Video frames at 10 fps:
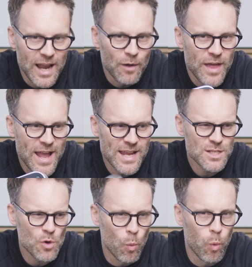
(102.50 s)
Now, there
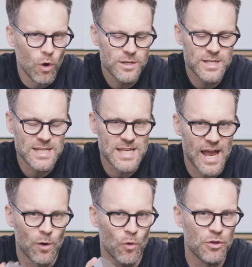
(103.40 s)
is one
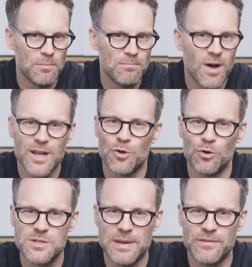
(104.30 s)
detail that might
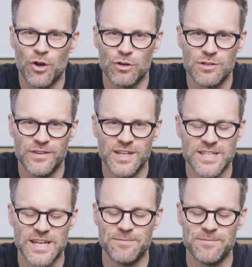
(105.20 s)
cause a bit of controversy.